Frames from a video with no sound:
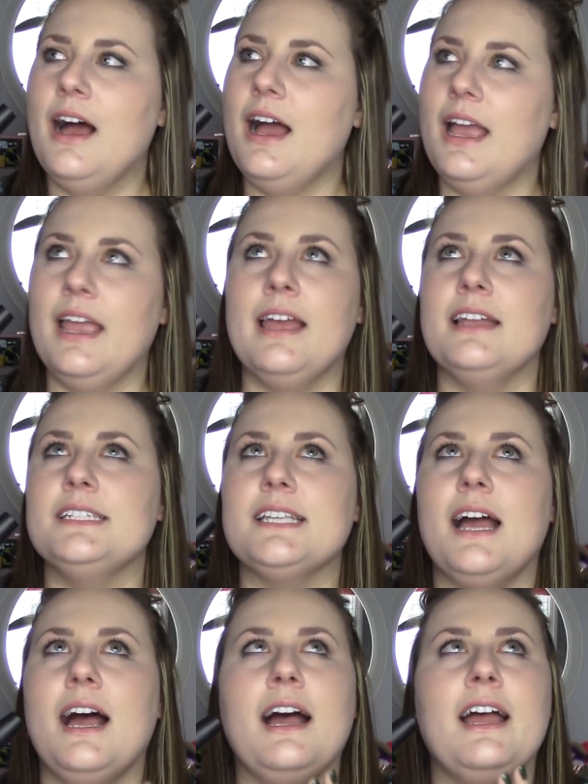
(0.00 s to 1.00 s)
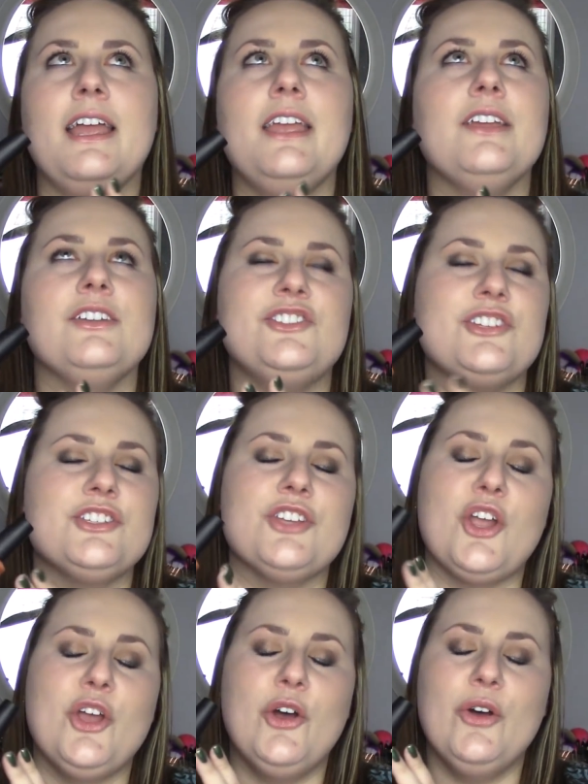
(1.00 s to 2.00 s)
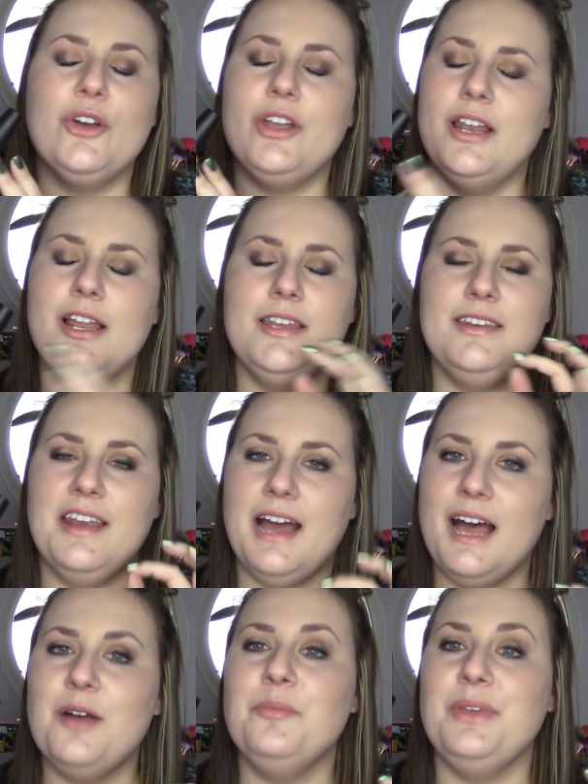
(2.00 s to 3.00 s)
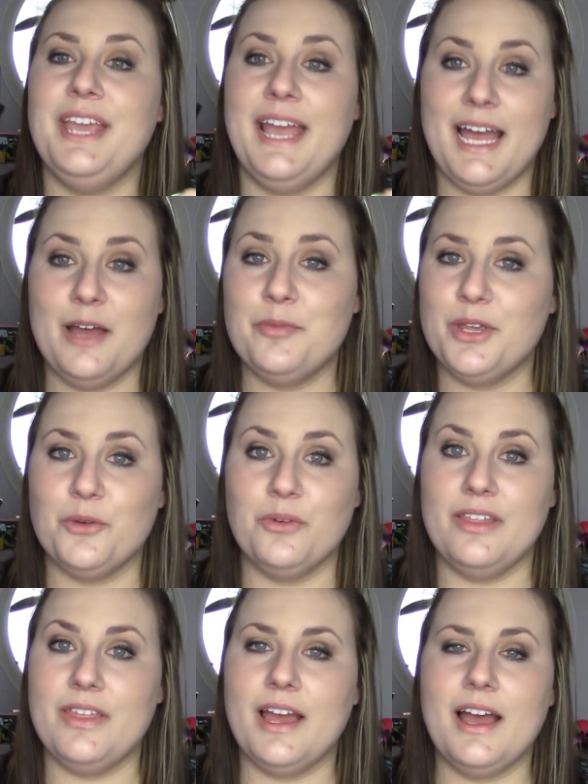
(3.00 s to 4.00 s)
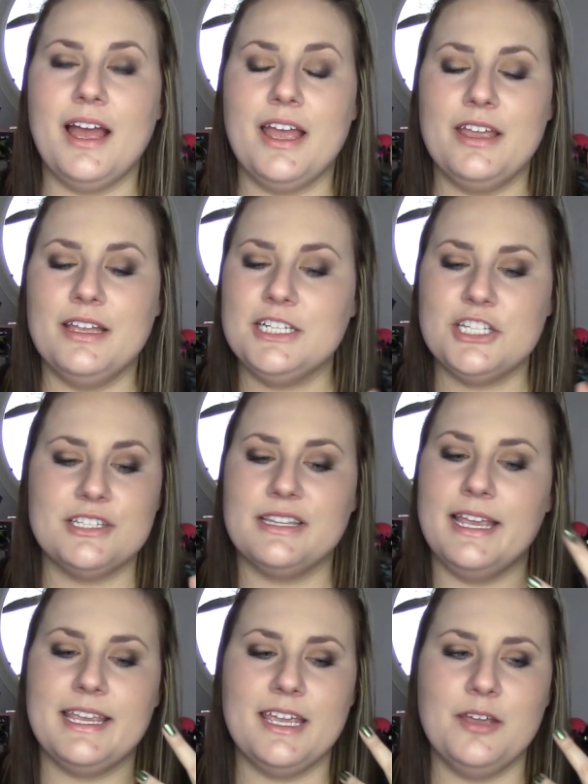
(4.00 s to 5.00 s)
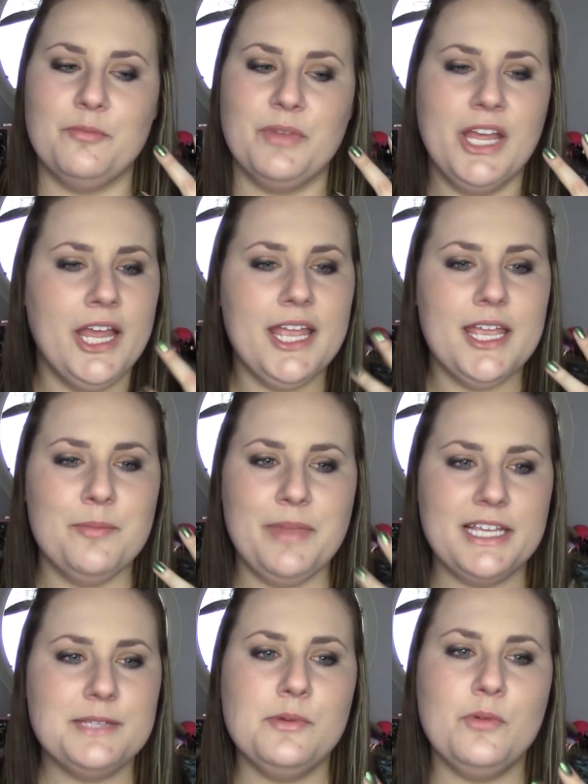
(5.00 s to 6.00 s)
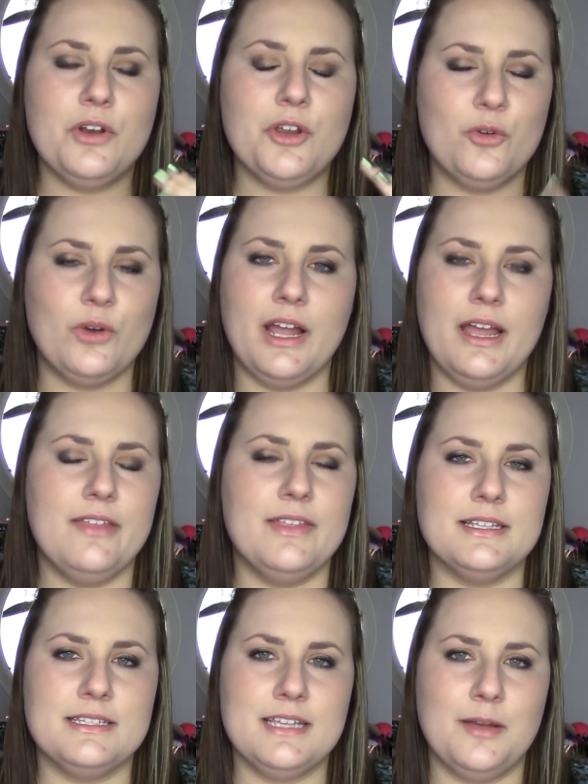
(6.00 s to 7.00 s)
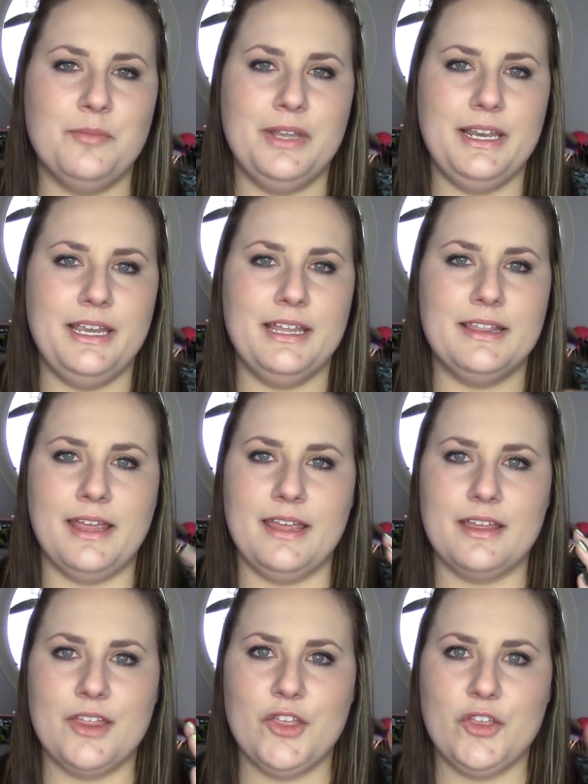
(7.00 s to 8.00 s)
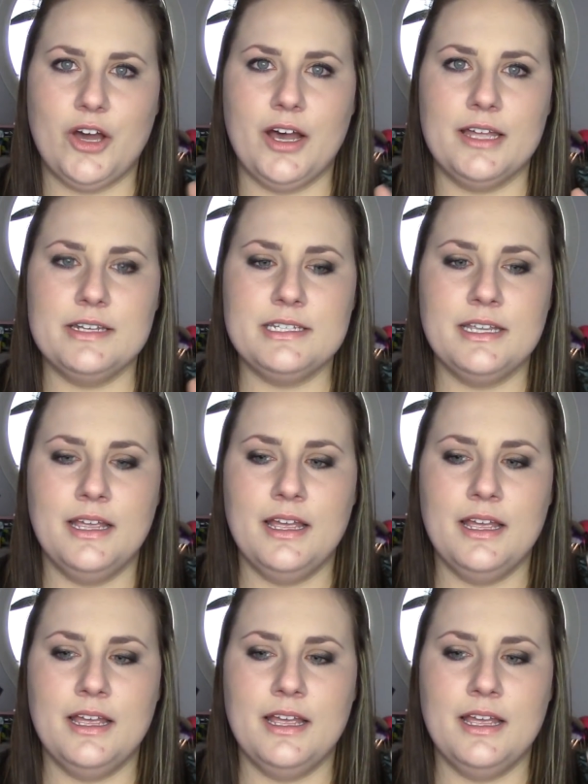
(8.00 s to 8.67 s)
and I just could not be happier with it. I just like it. It makes me want to cry that somebody like thought